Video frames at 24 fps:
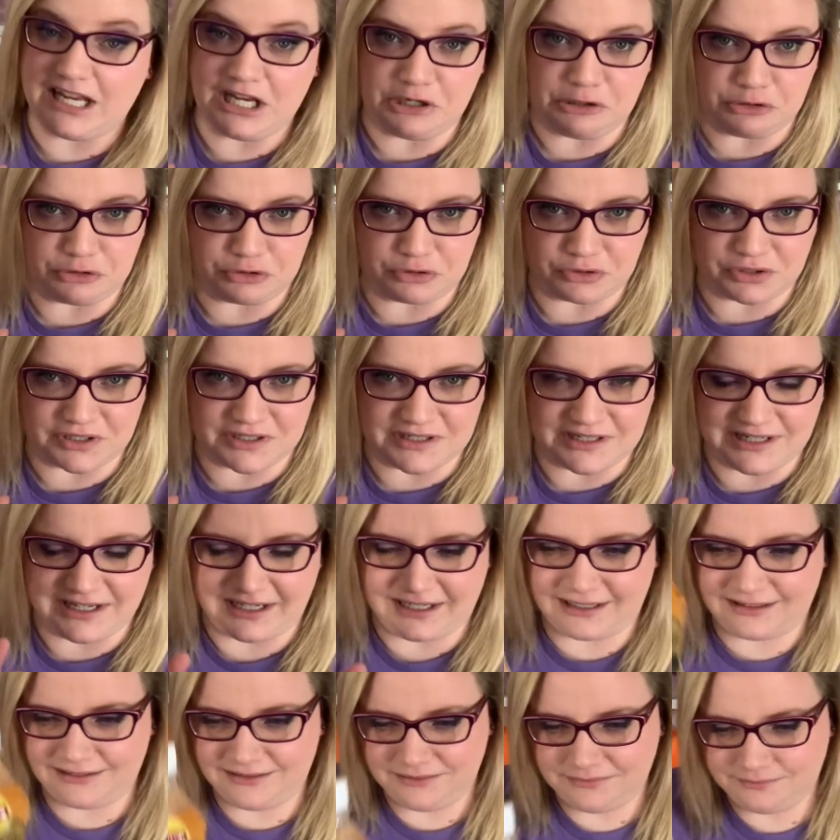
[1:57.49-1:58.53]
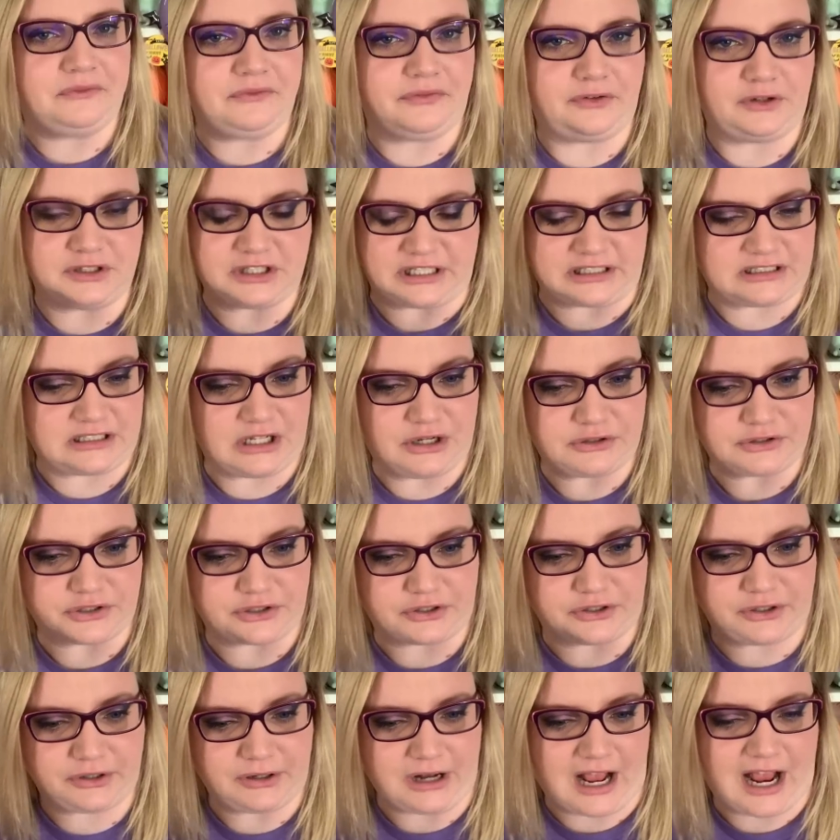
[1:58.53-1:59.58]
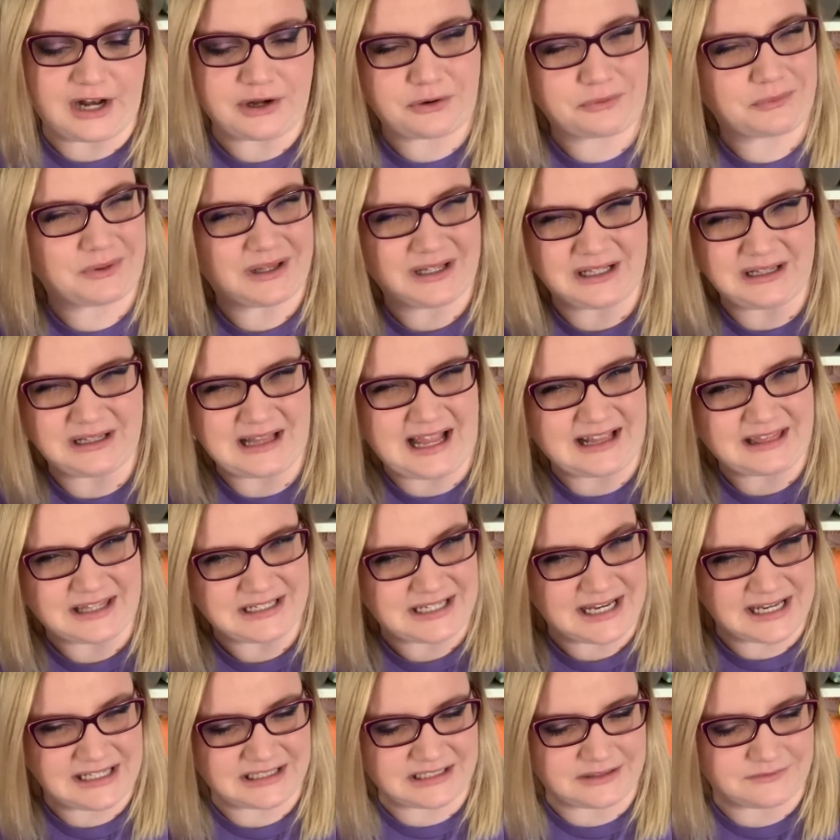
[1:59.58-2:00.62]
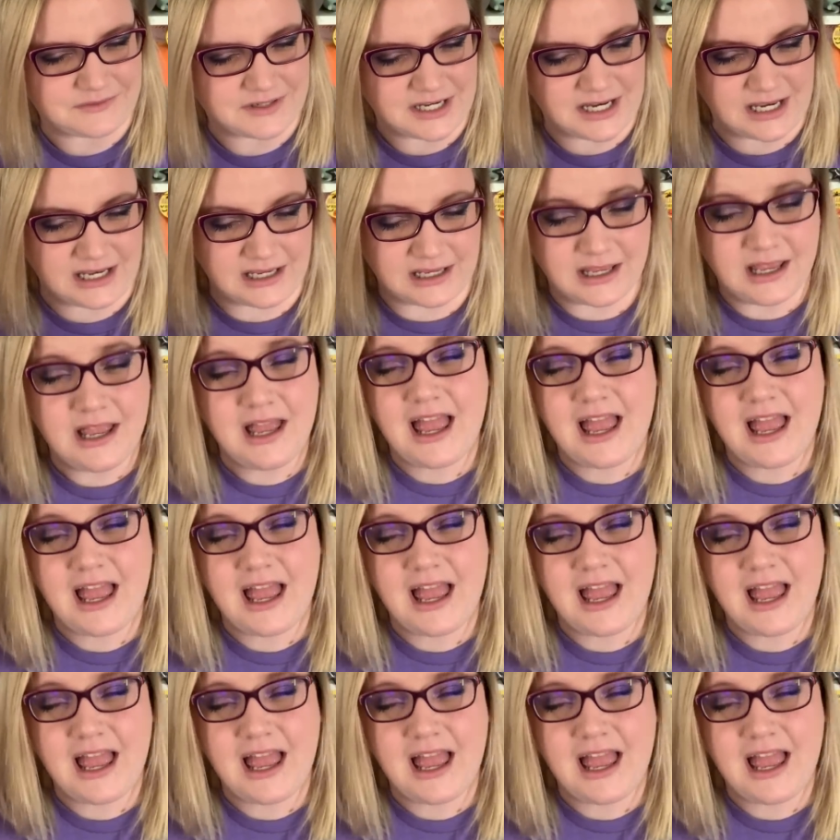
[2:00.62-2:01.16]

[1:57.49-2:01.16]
Interesting. Full disclosure, I don't really like the taste of tea.